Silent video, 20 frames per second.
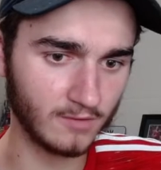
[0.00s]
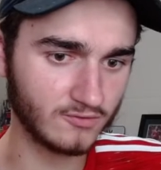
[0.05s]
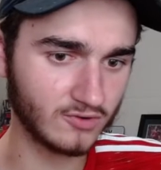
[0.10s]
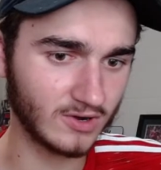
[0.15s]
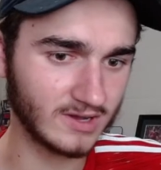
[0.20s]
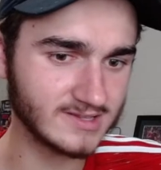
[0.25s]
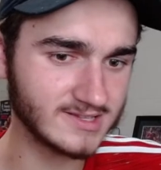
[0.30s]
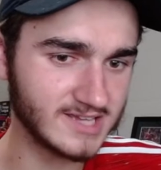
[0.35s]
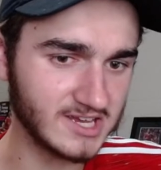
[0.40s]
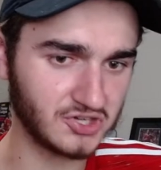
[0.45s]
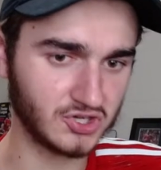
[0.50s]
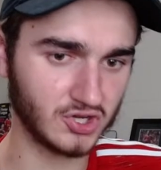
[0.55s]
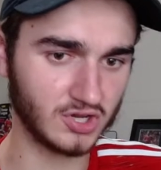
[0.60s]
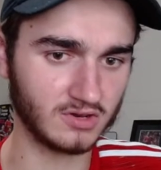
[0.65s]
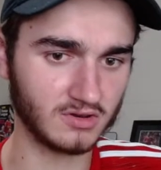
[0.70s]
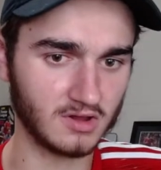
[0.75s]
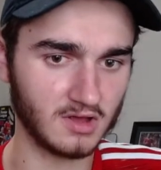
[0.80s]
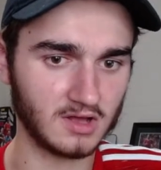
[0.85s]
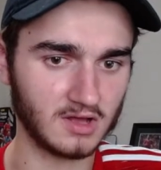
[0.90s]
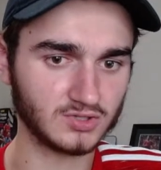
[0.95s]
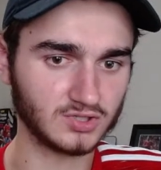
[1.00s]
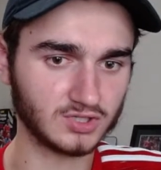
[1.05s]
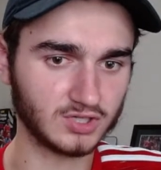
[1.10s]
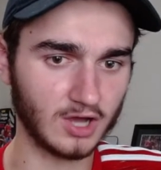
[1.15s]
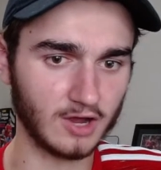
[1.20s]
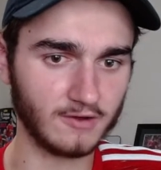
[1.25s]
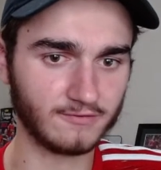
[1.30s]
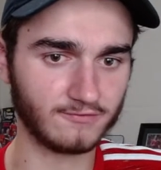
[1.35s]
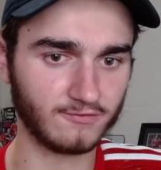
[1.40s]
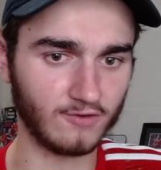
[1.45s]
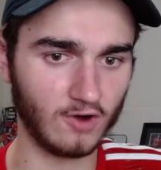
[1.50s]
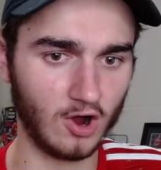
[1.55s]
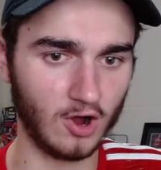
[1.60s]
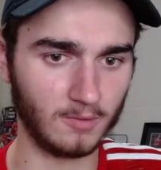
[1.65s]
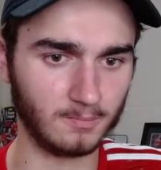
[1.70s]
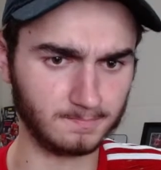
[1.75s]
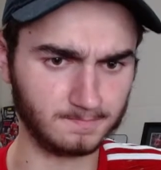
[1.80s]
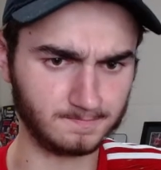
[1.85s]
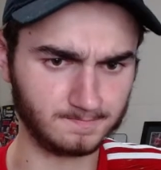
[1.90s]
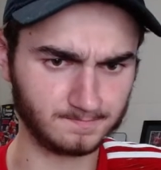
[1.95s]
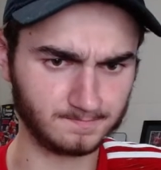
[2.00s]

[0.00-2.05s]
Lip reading: of transition to go from